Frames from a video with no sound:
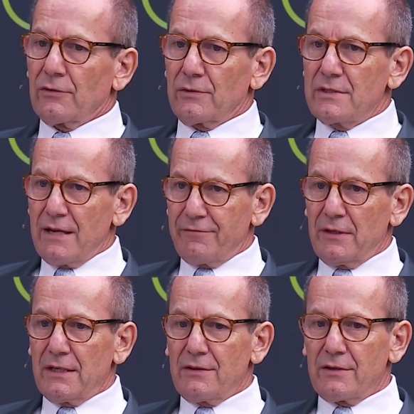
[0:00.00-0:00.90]
So
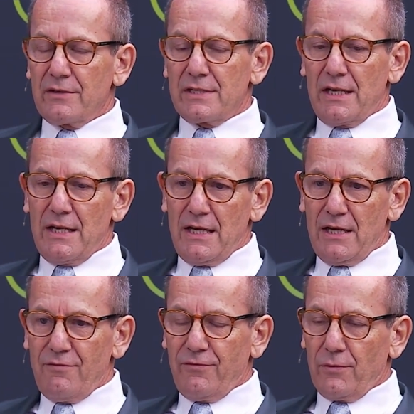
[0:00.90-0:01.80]
definitely there is a
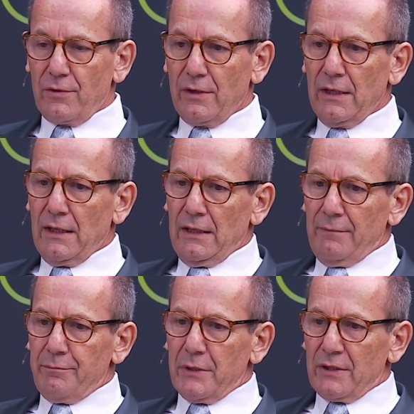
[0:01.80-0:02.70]
need for
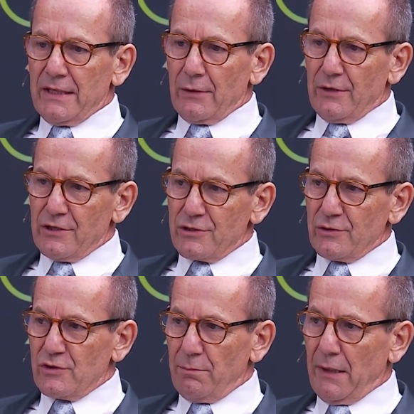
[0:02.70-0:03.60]
building out
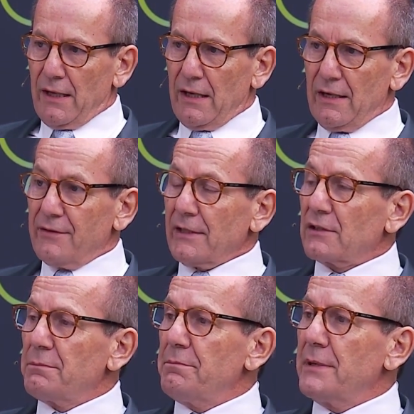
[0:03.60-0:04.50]
additional supply. I
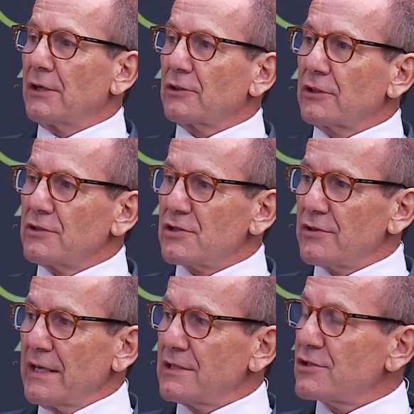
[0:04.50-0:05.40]
think the bigger
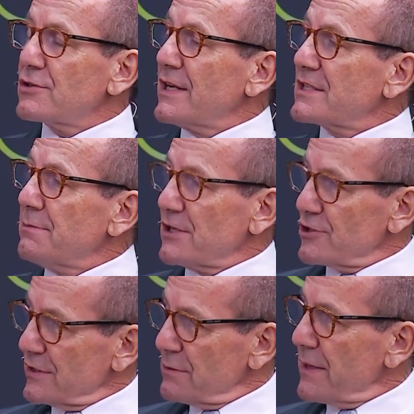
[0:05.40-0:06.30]
constraint is
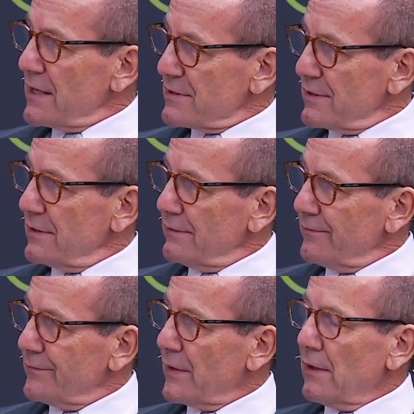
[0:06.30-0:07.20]
transmission capacity.
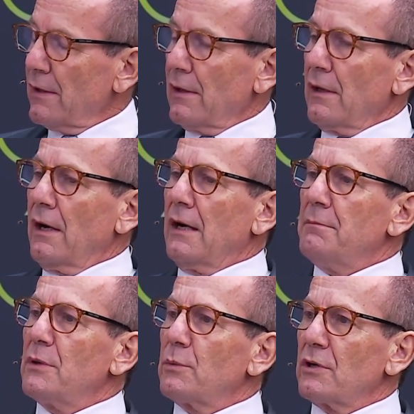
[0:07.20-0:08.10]

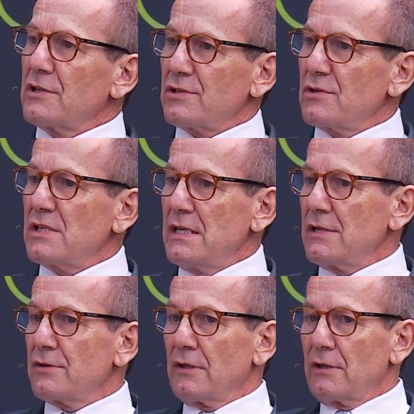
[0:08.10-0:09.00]
Um, but we're also
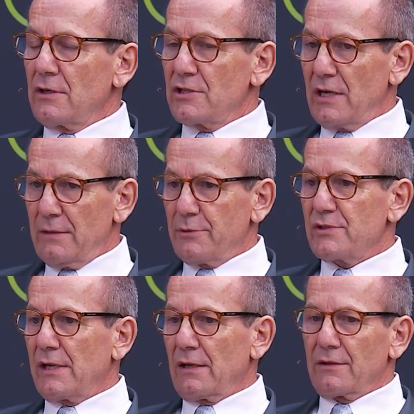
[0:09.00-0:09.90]
seeing the large
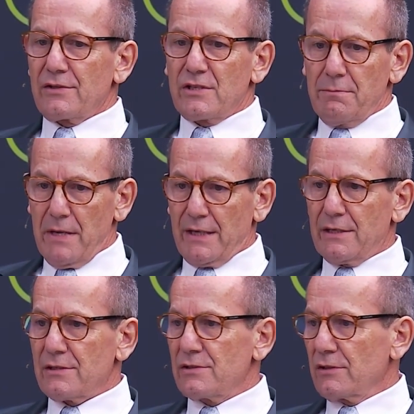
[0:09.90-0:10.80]
hyperscalers, the
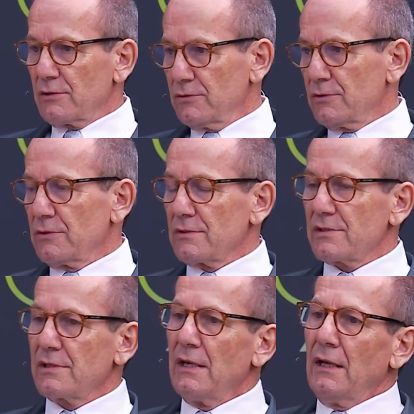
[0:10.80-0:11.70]
Metas, the
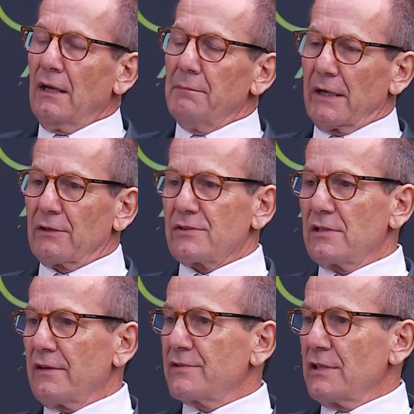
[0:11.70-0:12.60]
Googles,
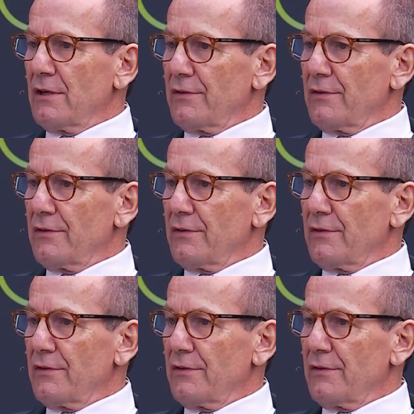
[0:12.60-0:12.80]
Microsofts,